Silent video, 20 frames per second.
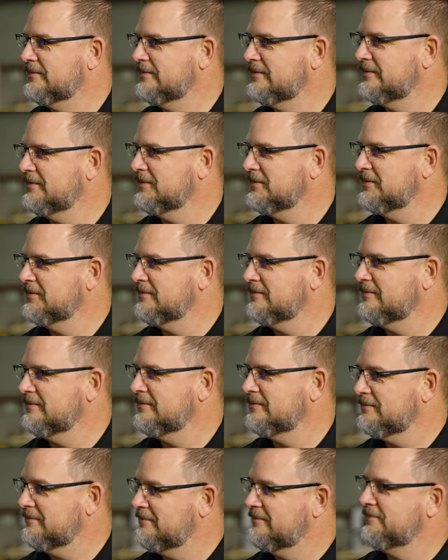
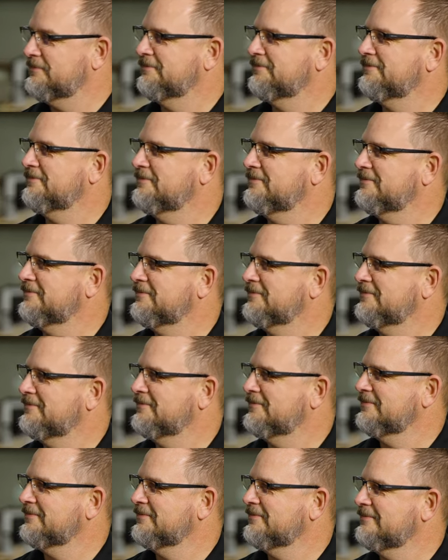
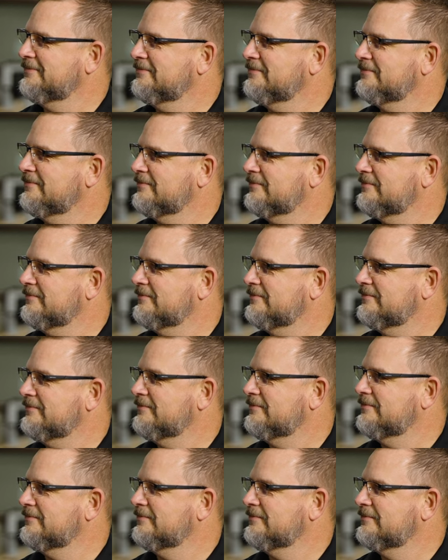
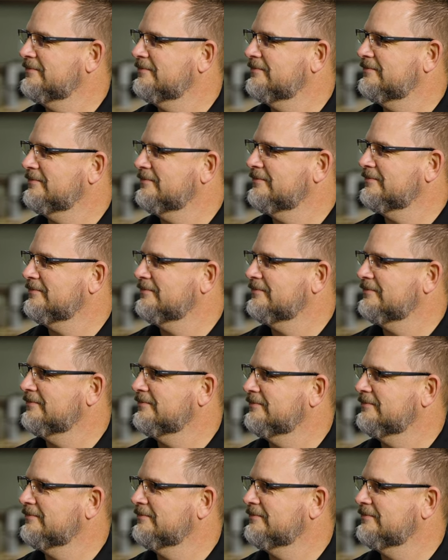No words are spoken by the person on screen.